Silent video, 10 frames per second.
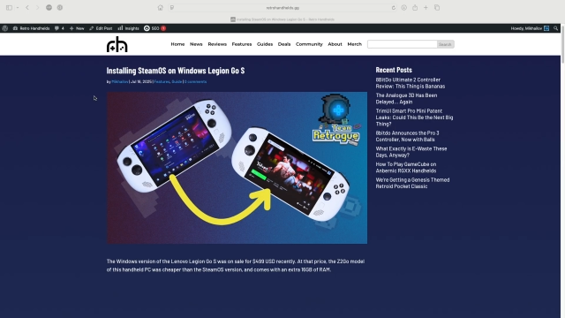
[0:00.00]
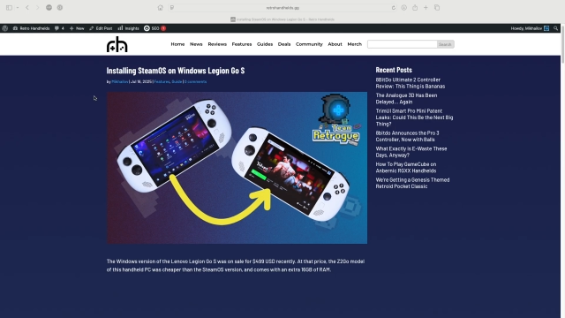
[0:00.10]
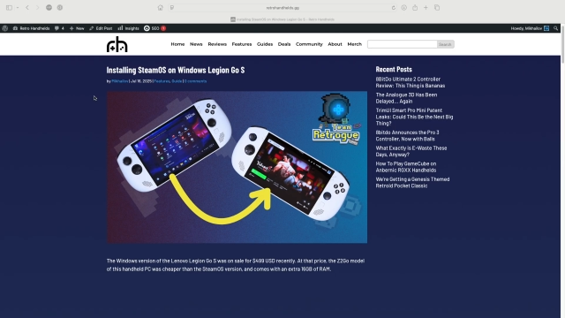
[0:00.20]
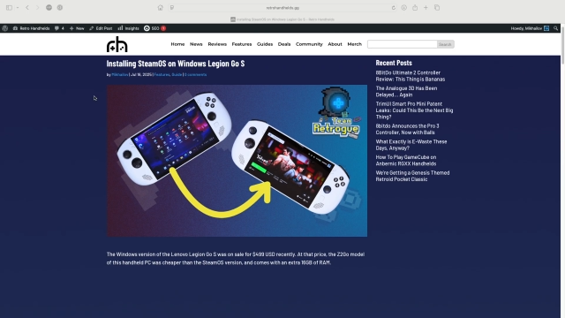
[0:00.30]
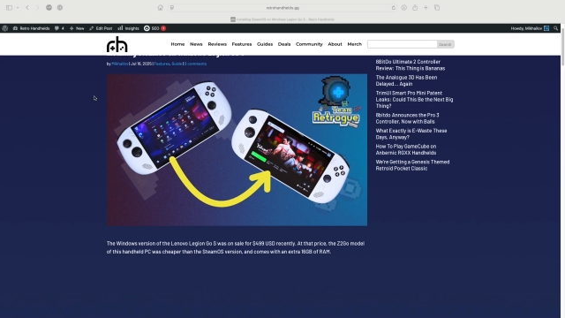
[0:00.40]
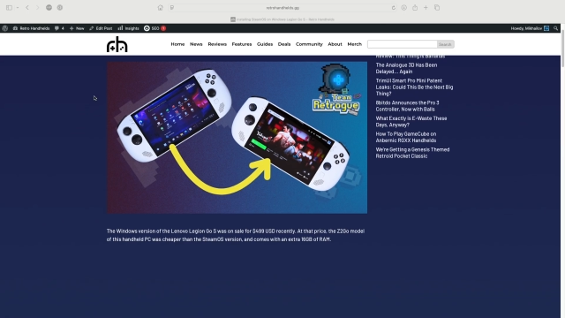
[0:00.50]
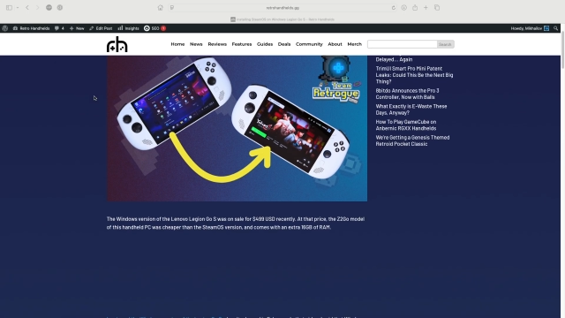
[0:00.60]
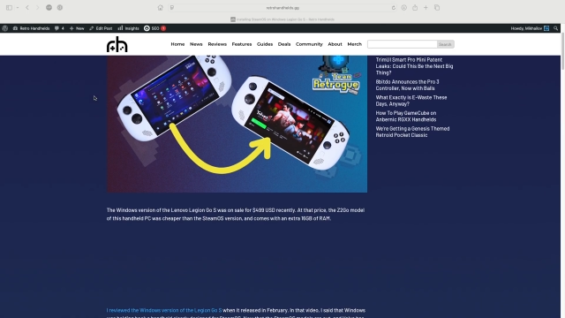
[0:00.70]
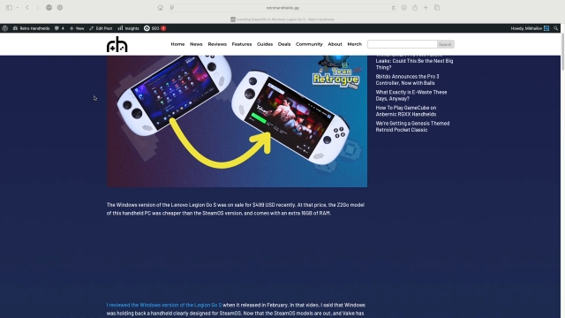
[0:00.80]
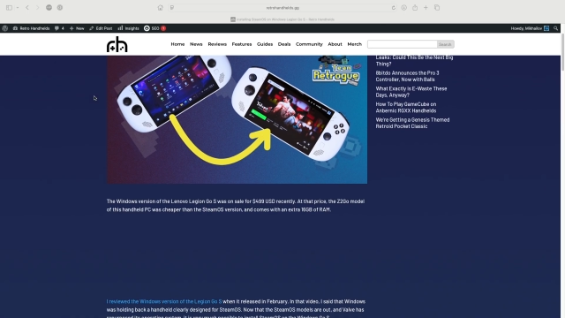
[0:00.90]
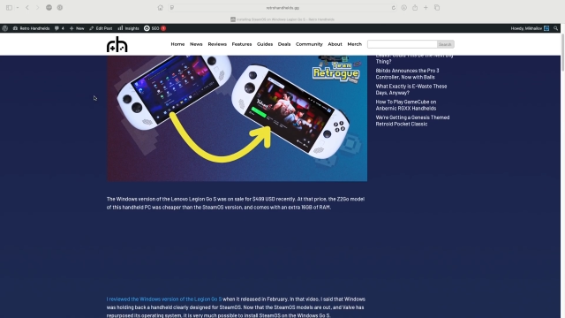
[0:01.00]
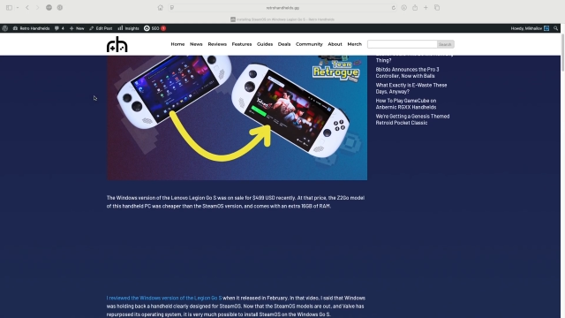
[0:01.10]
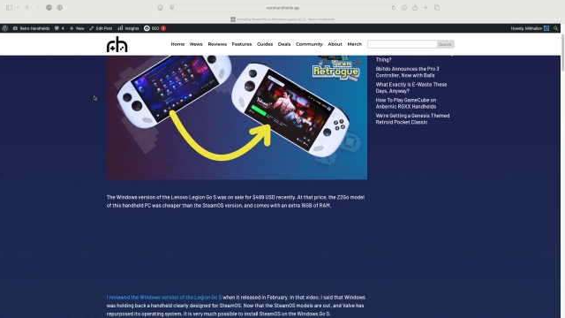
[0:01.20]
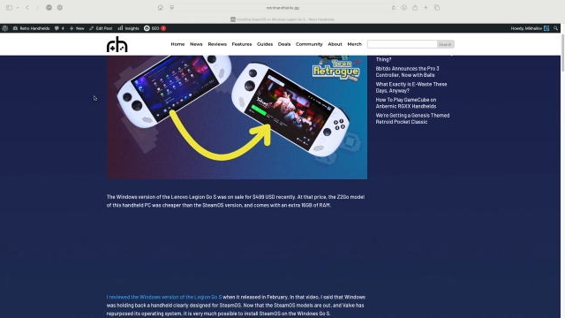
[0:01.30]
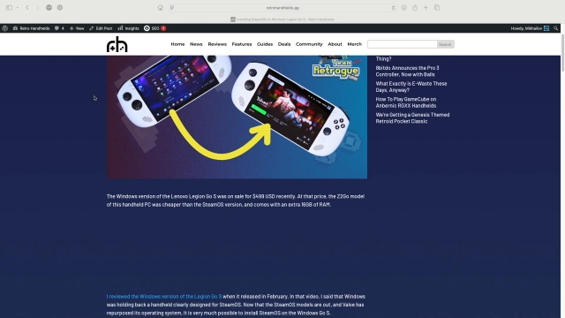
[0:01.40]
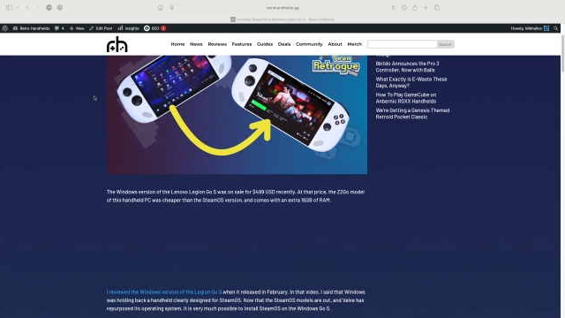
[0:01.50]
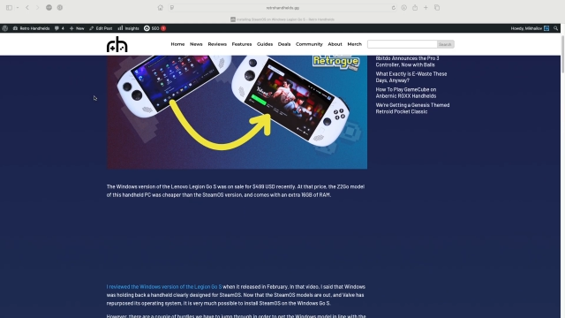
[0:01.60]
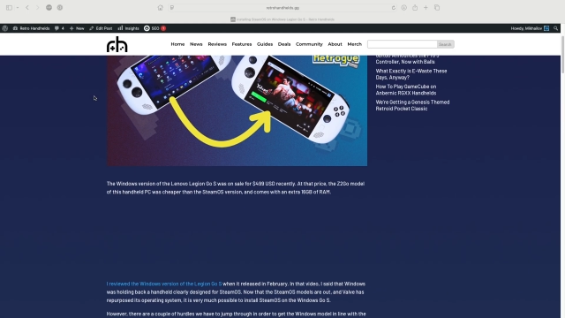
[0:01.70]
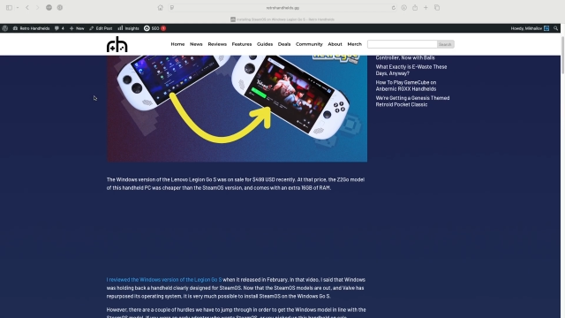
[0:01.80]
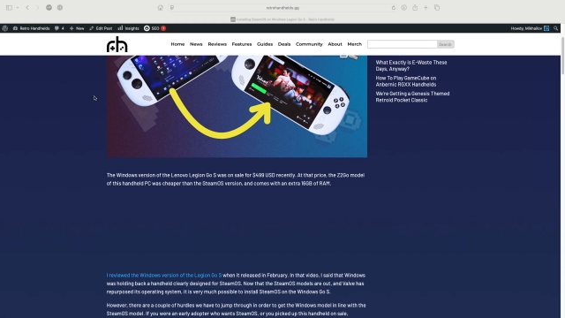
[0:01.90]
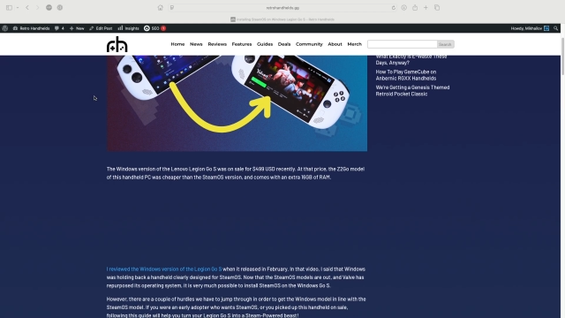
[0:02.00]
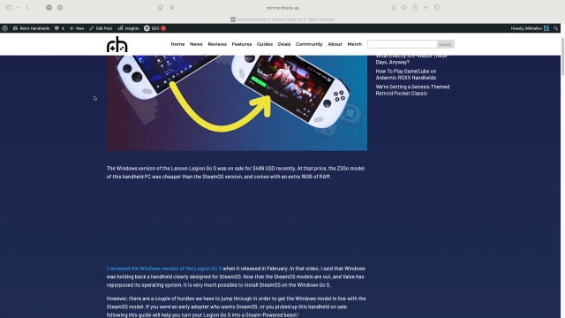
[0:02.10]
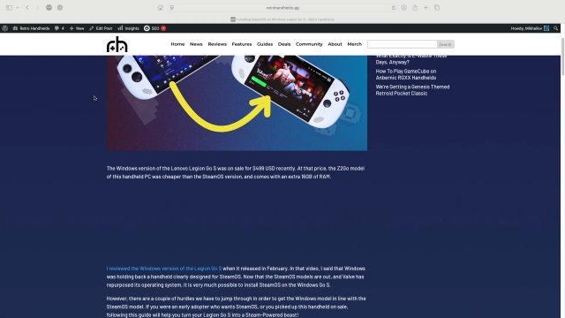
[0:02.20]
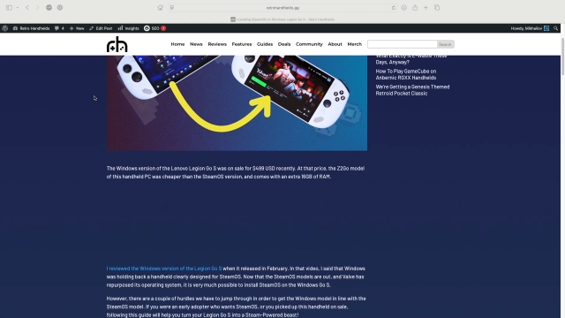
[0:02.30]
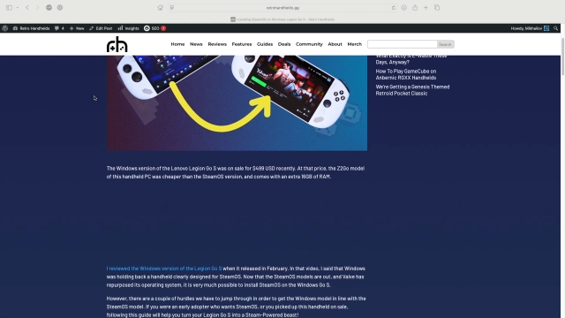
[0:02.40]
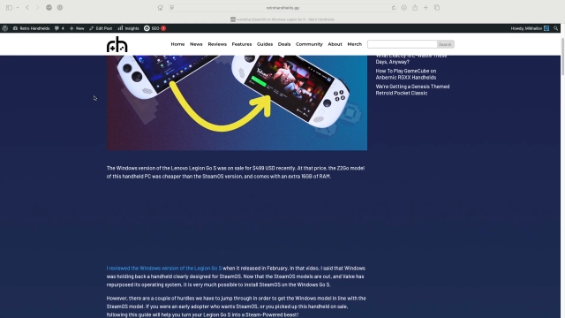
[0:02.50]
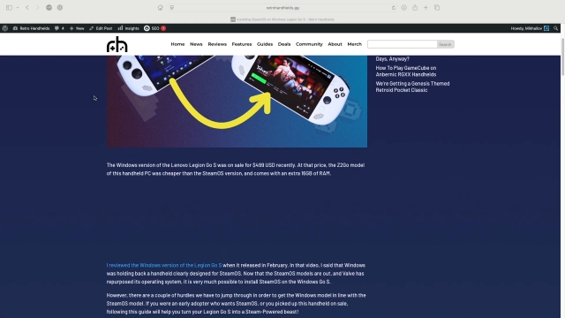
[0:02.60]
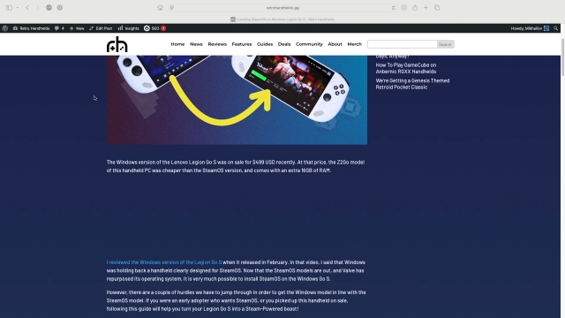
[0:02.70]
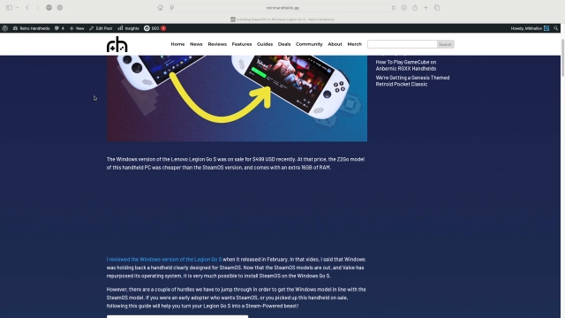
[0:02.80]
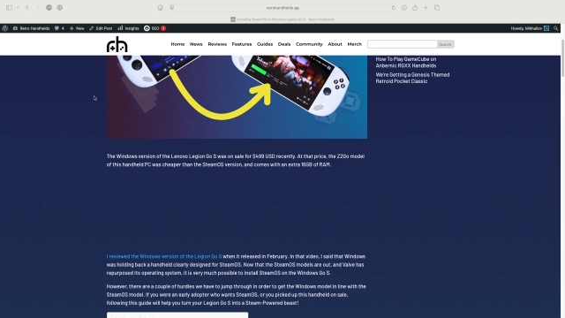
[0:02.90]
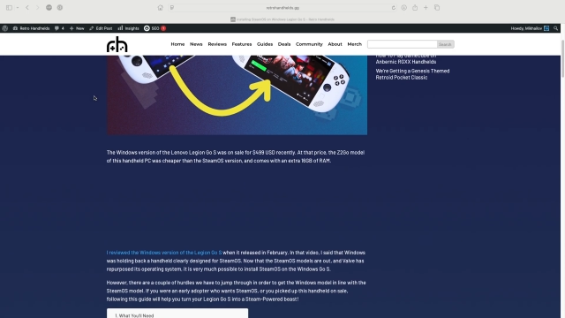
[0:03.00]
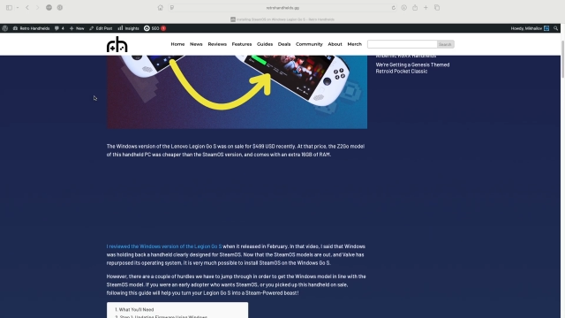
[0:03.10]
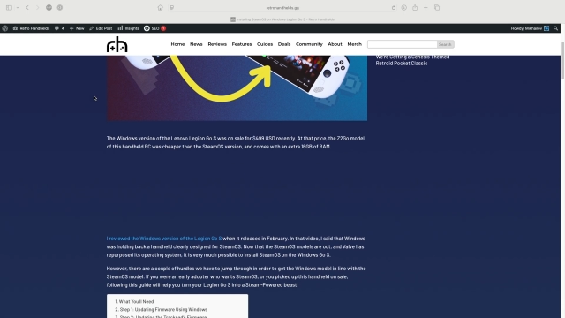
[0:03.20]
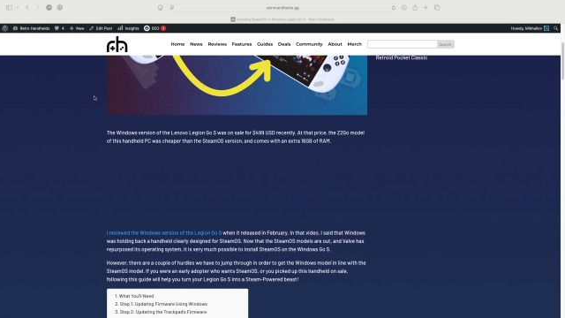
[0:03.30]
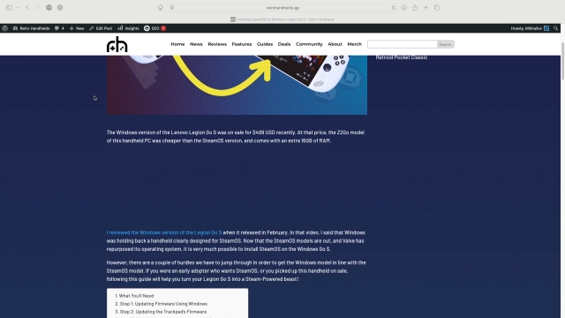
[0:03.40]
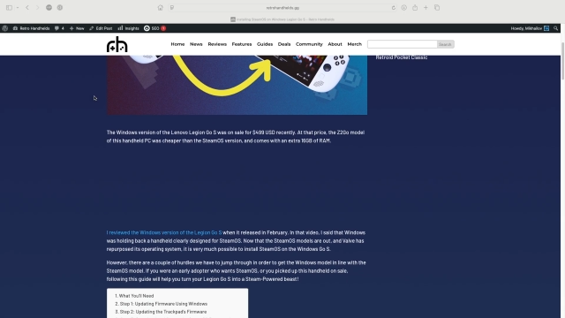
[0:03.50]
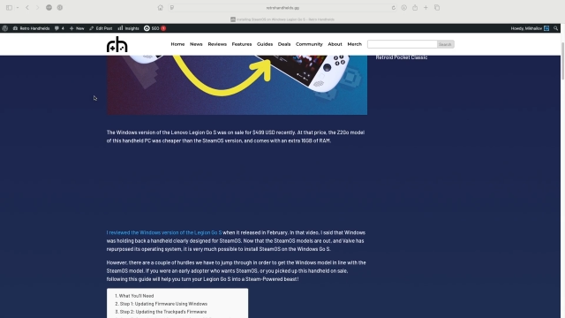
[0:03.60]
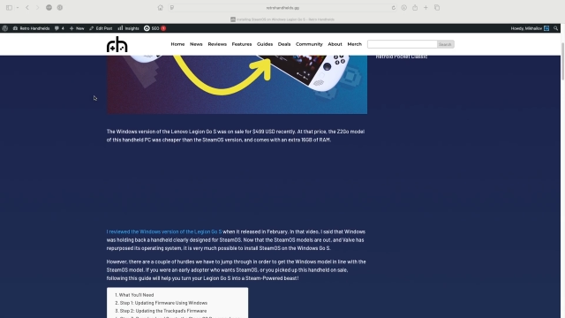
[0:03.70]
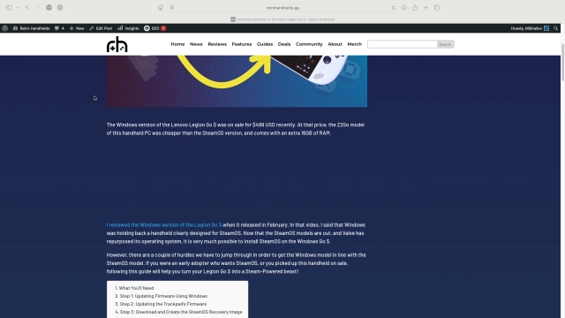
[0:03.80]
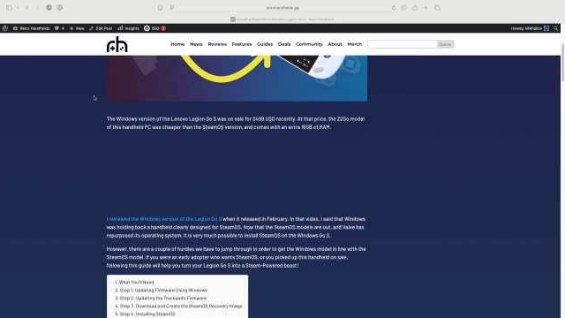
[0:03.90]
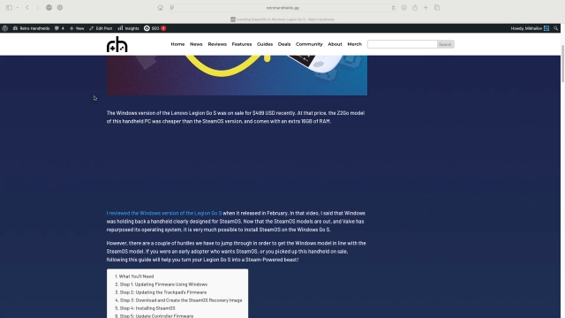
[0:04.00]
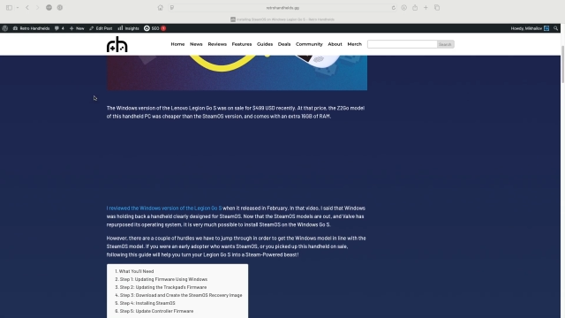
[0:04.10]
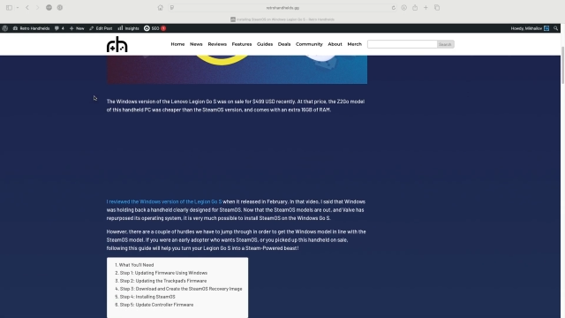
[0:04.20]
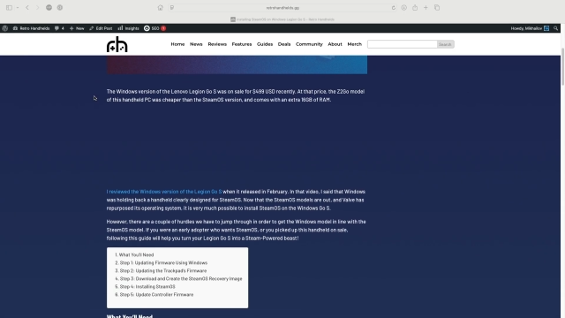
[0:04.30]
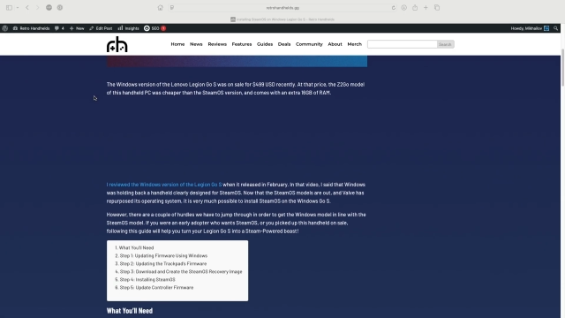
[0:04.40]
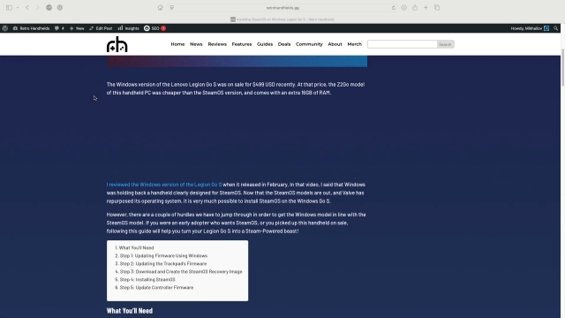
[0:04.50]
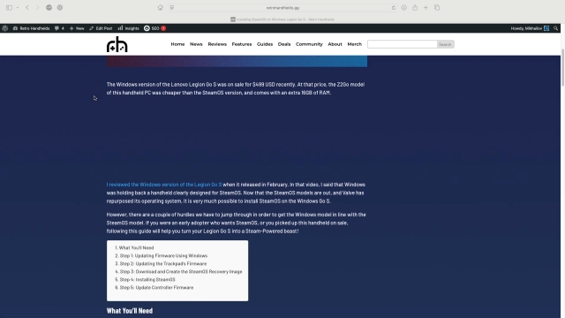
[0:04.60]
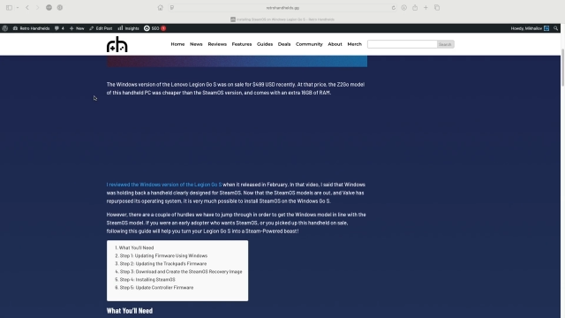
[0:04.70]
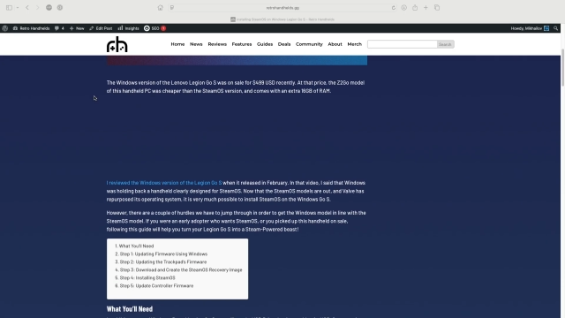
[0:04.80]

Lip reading: [unreadable: no face in view]